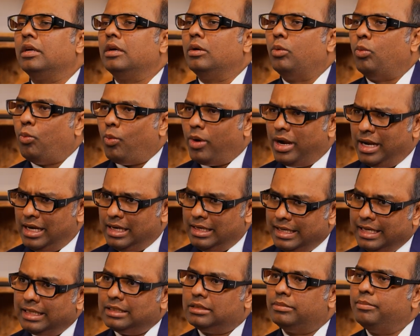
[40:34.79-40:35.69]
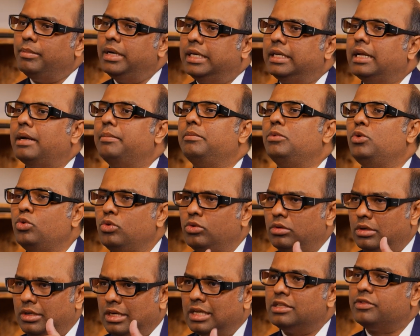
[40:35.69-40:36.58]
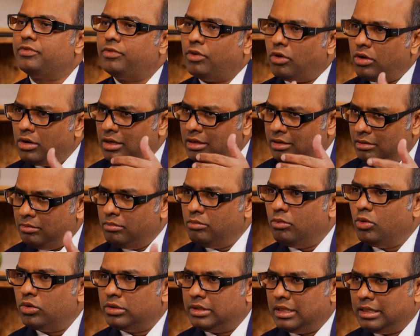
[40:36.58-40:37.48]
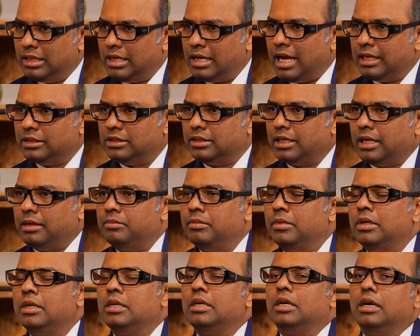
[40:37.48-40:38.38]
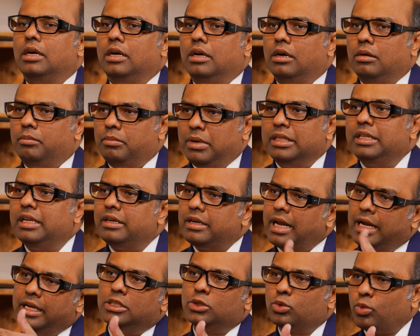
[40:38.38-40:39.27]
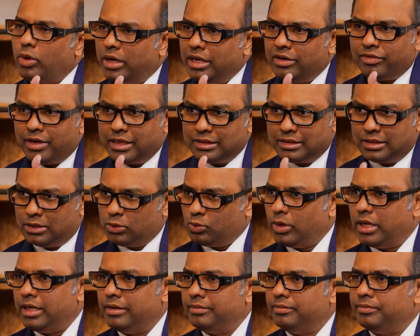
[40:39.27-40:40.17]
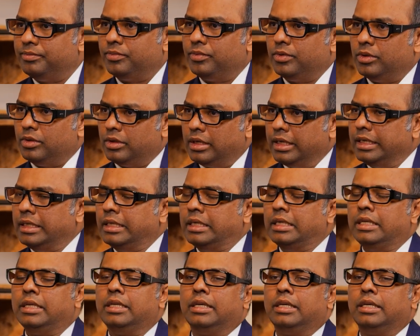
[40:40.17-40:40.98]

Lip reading: while yes, mid cap does fall more than the large cap, but they rise quite fast as well, right?